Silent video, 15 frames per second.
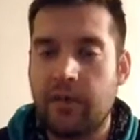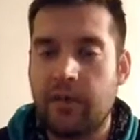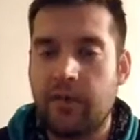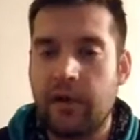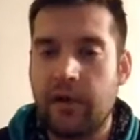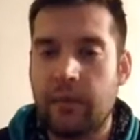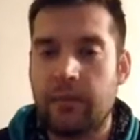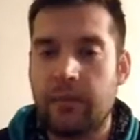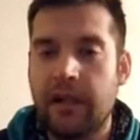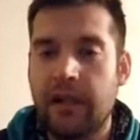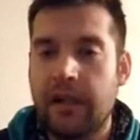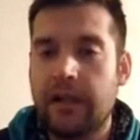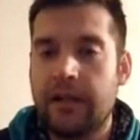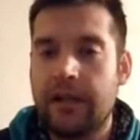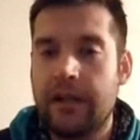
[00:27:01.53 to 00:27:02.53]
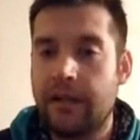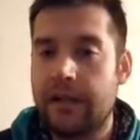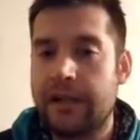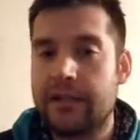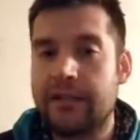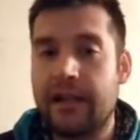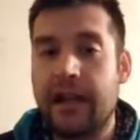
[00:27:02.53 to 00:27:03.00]
from? Now,
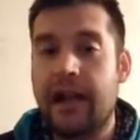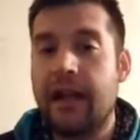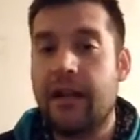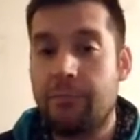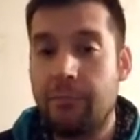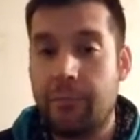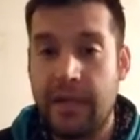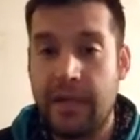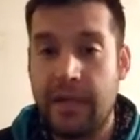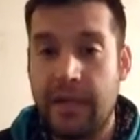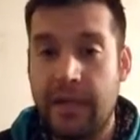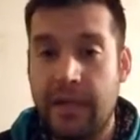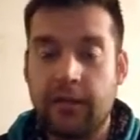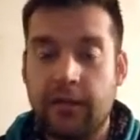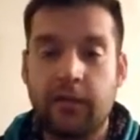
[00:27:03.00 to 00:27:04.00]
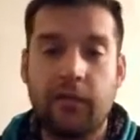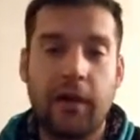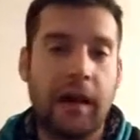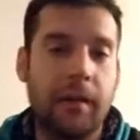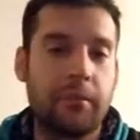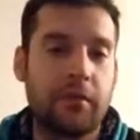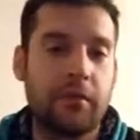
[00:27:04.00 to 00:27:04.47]
like I said, me myself,
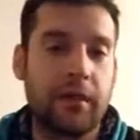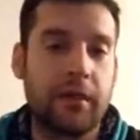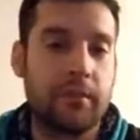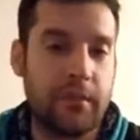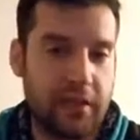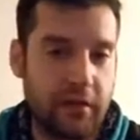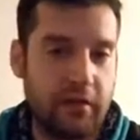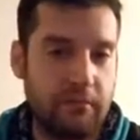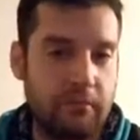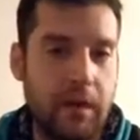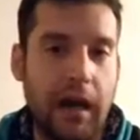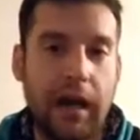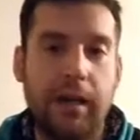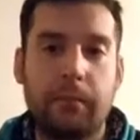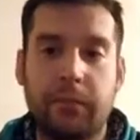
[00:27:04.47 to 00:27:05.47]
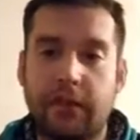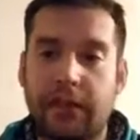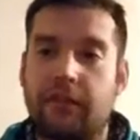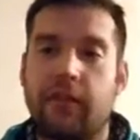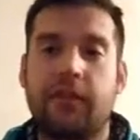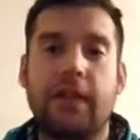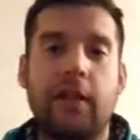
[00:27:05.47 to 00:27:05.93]
I blame CERN. I
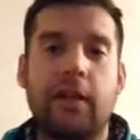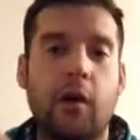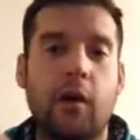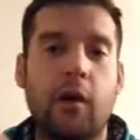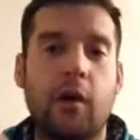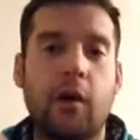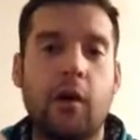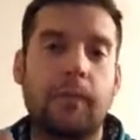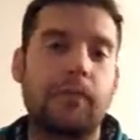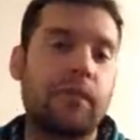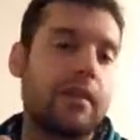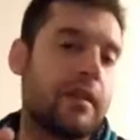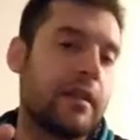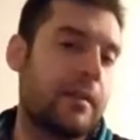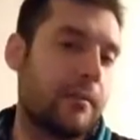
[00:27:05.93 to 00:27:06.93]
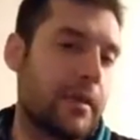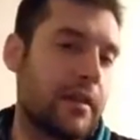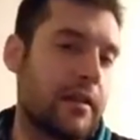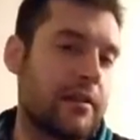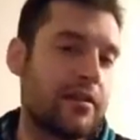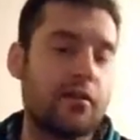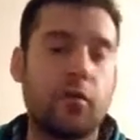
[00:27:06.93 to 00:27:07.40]
believe that they opened up the
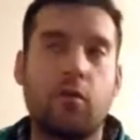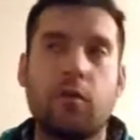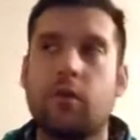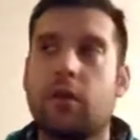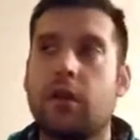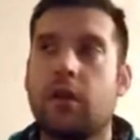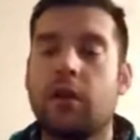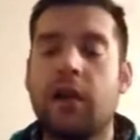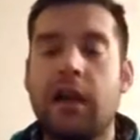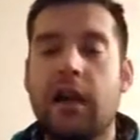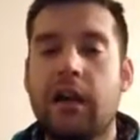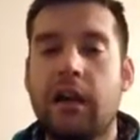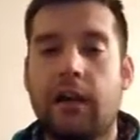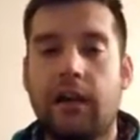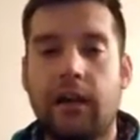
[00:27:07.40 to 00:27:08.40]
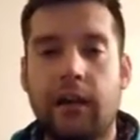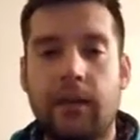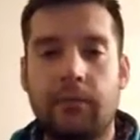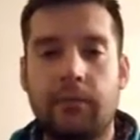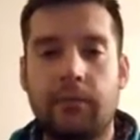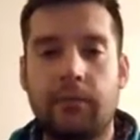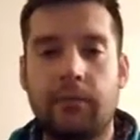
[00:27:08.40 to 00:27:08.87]
abyss, or
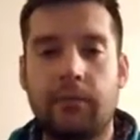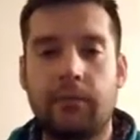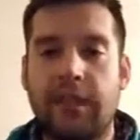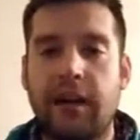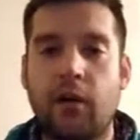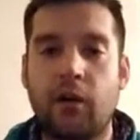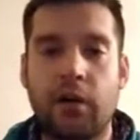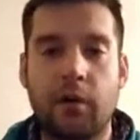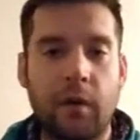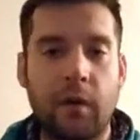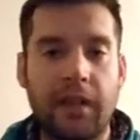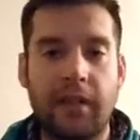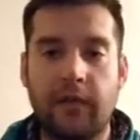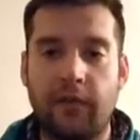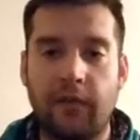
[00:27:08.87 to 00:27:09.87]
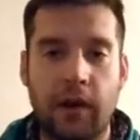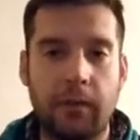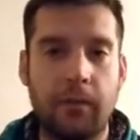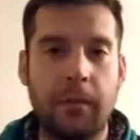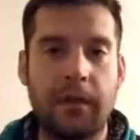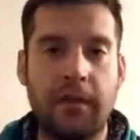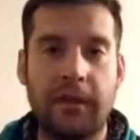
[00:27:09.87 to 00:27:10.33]
they've tearing away the
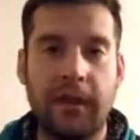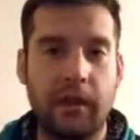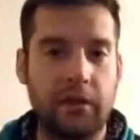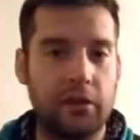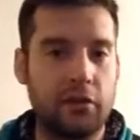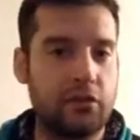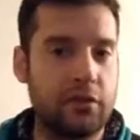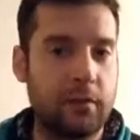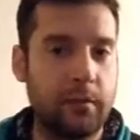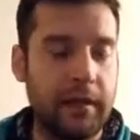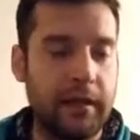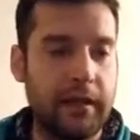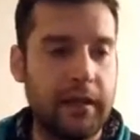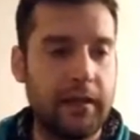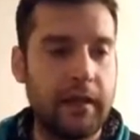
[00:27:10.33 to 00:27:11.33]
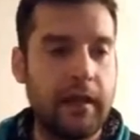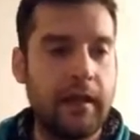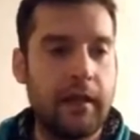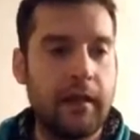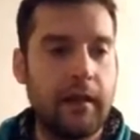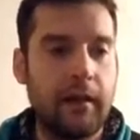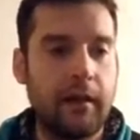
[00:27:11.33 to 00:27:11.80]
firmament that used to be.
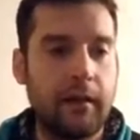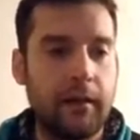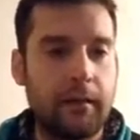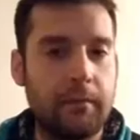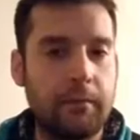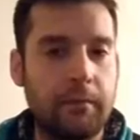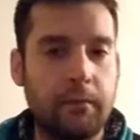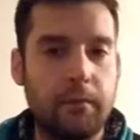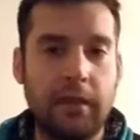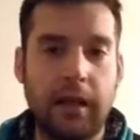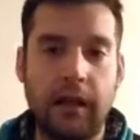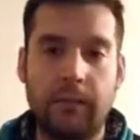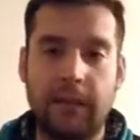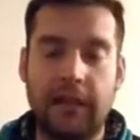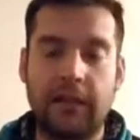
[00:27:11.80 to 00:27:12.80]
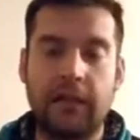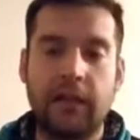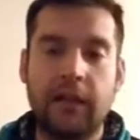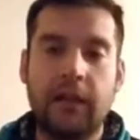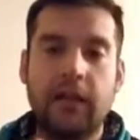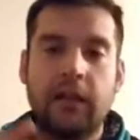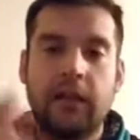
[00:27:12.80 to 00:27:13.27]
I mean,
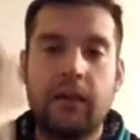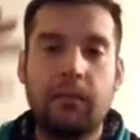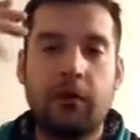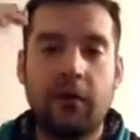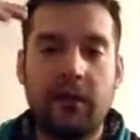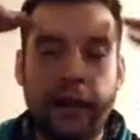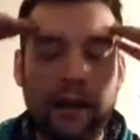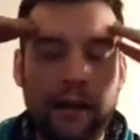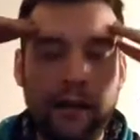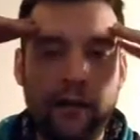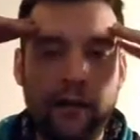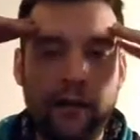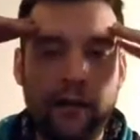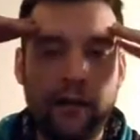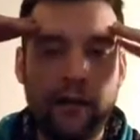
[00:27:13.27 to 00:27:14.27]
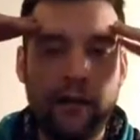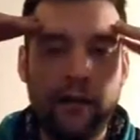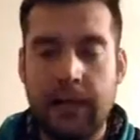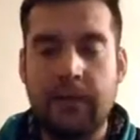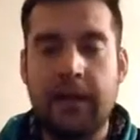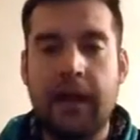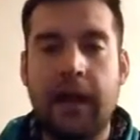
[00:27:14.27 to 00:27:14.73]
come on,
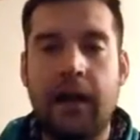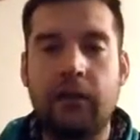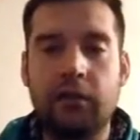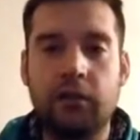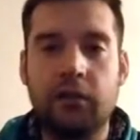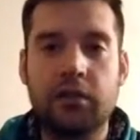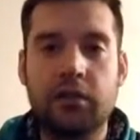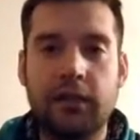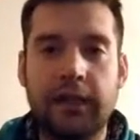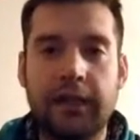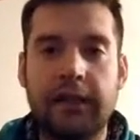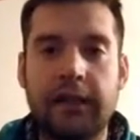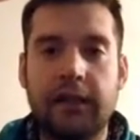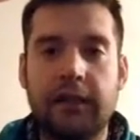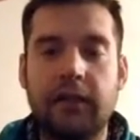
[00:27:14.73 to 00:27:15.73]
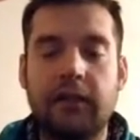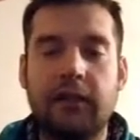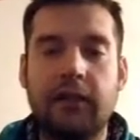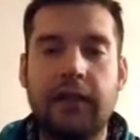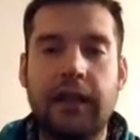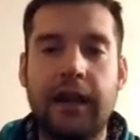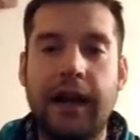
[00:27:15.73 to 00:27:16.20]
Fukushima now looks like
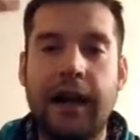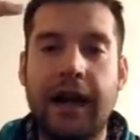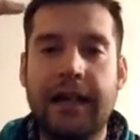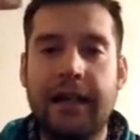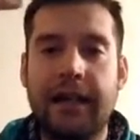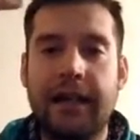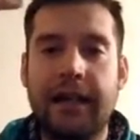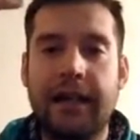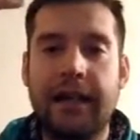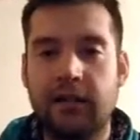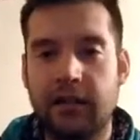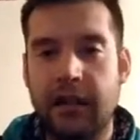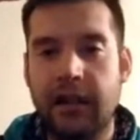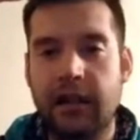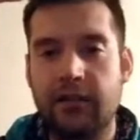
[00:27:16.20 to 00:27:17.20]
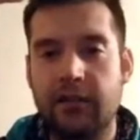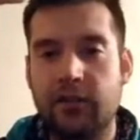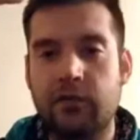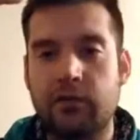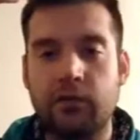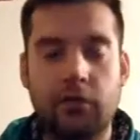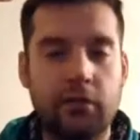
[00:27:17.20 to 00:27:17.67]
they ionized the clouds
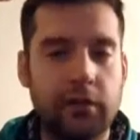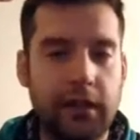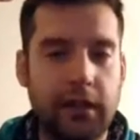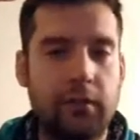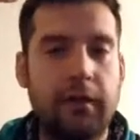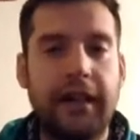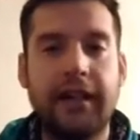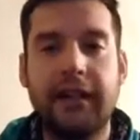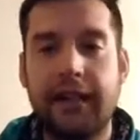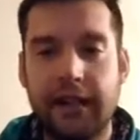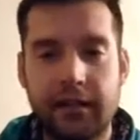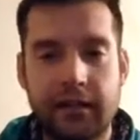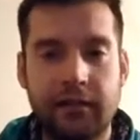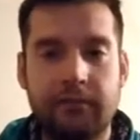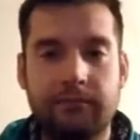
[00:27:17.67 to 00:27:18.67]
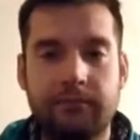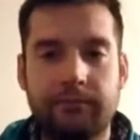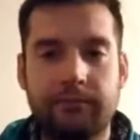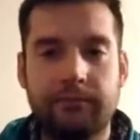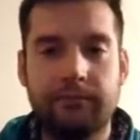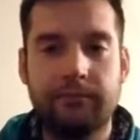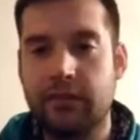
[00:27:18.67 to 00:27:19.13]
through nuclear radiation,
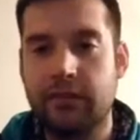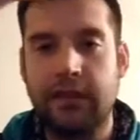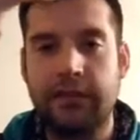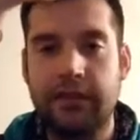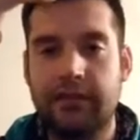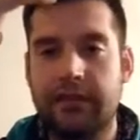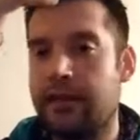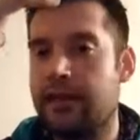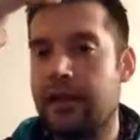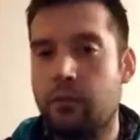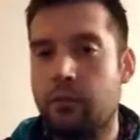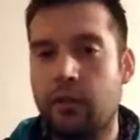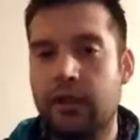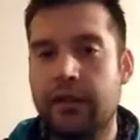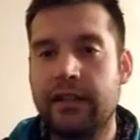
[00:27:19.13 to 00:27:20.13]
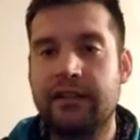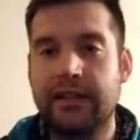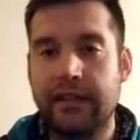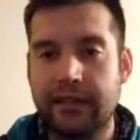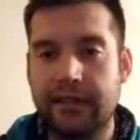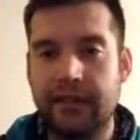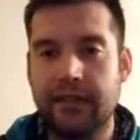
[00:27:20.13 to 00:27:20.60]
just like they said they would in the
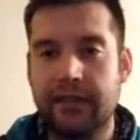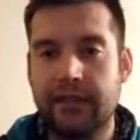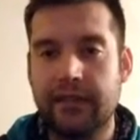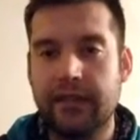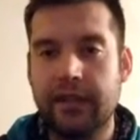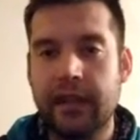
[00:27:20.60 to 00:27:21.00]
'60s,